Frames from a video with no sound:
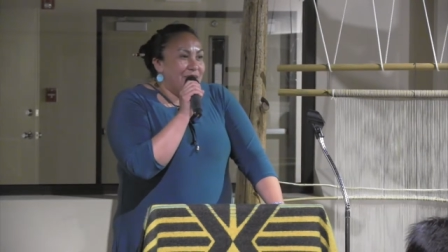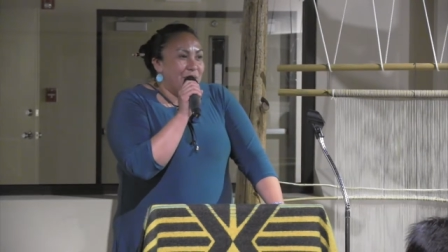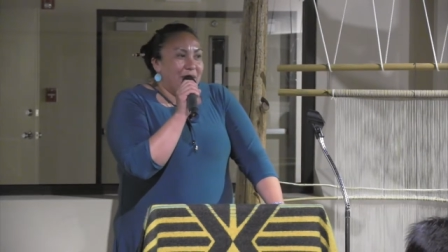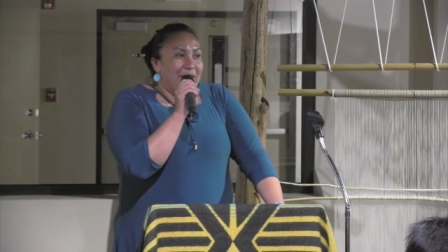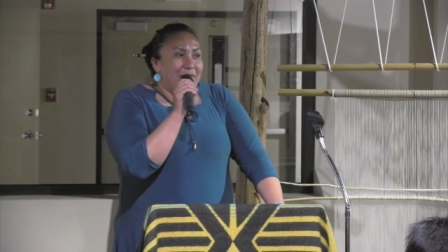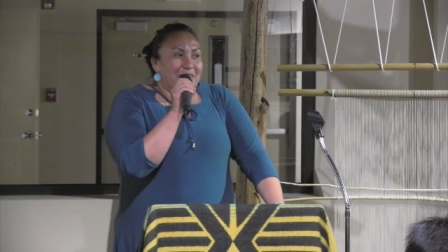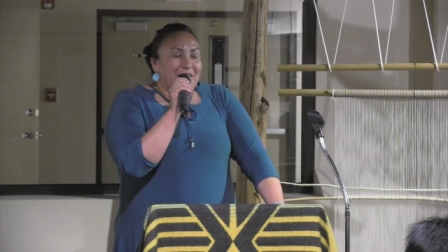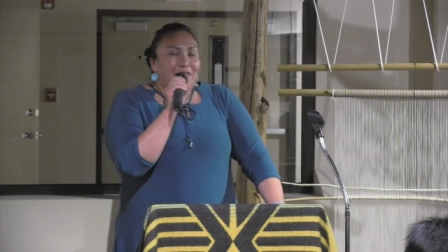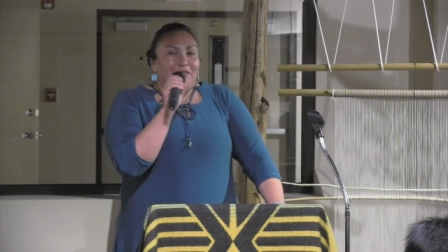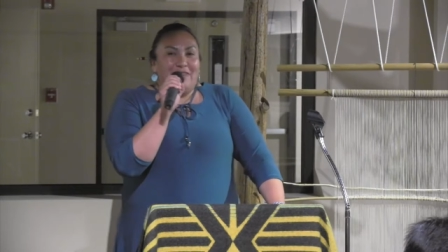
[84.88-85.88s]
to be able
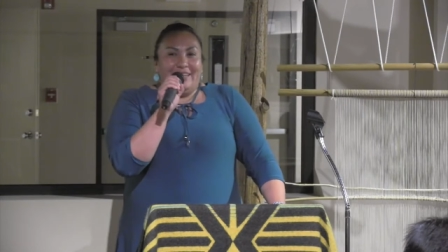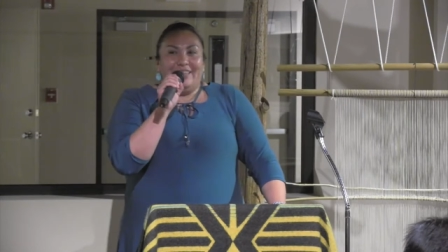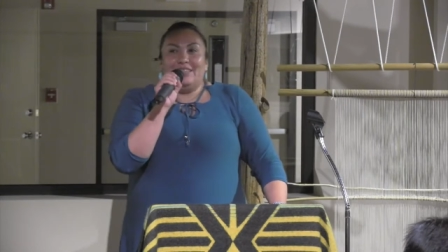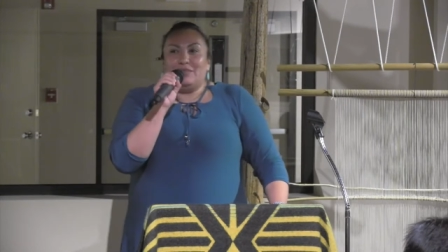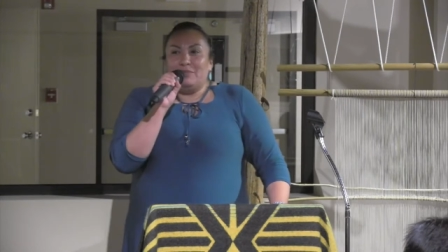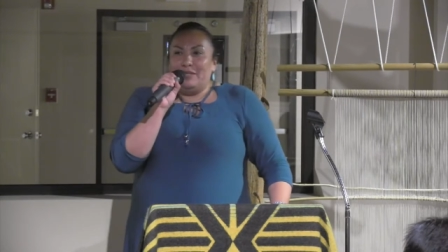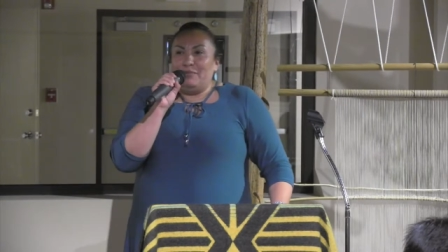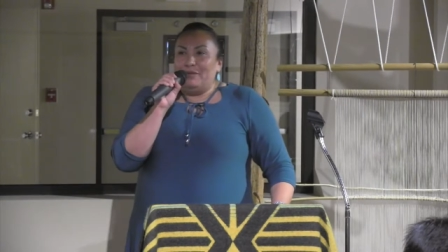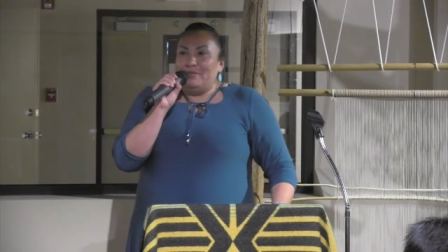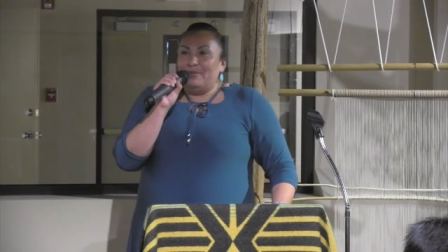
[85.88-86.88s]
to fit this many
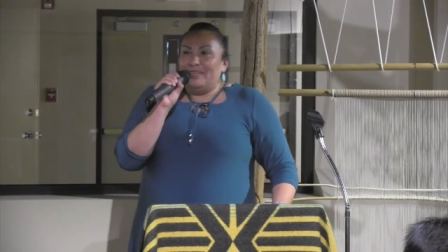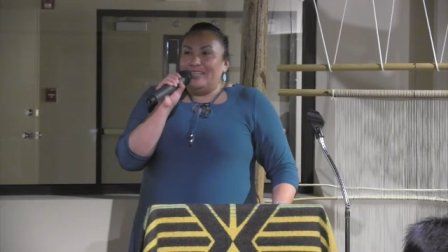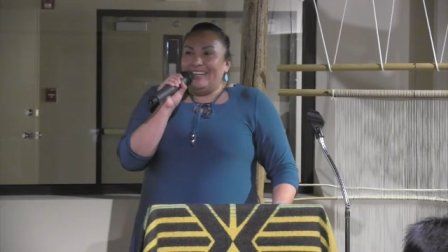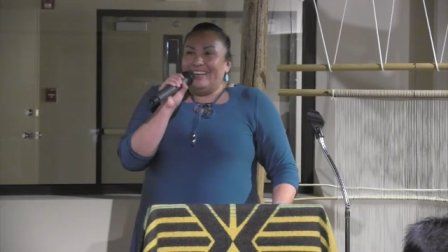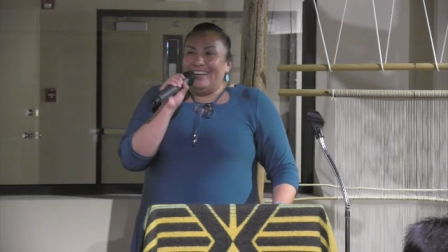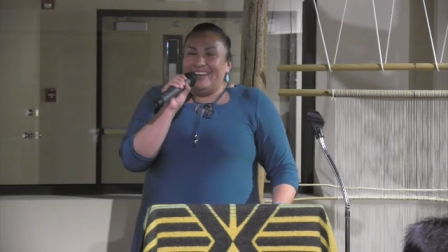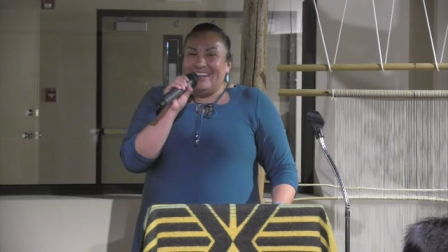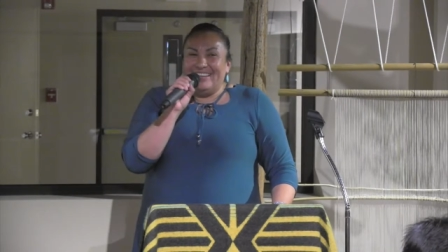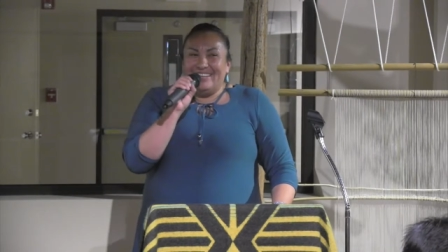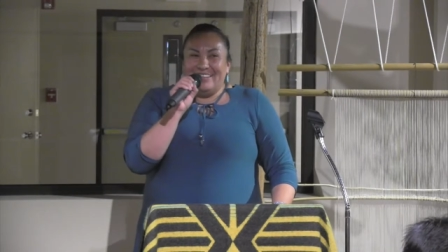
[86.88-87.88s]
people in here,
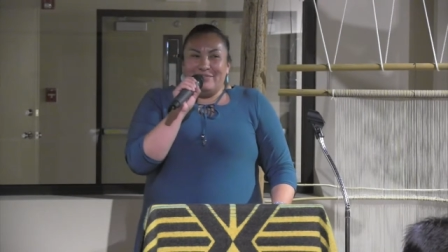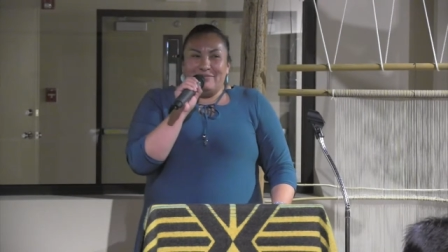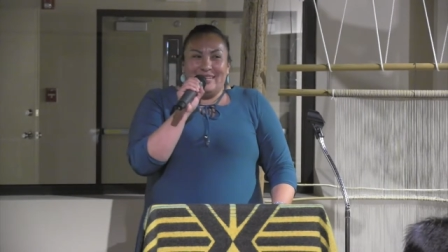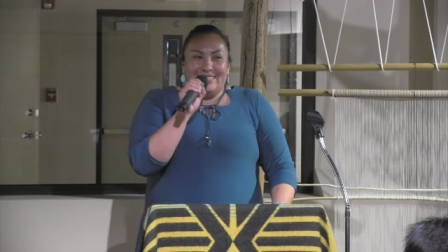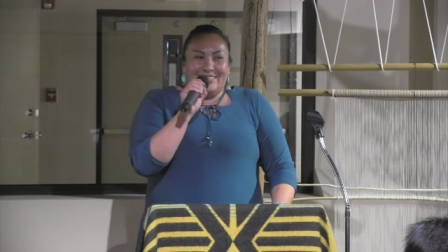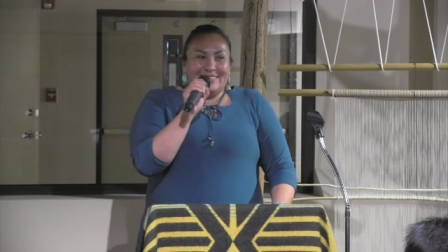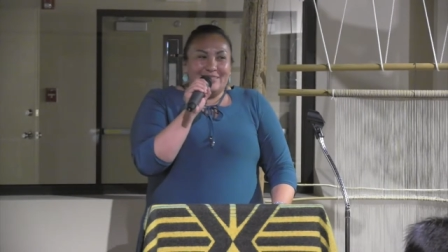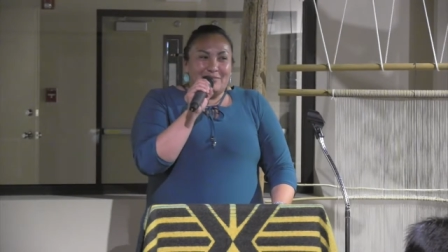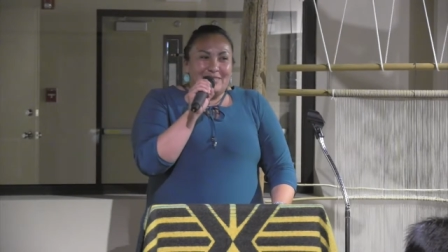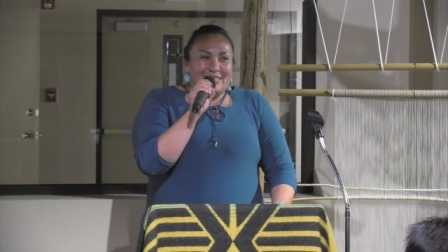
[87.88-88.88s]
it amazes me.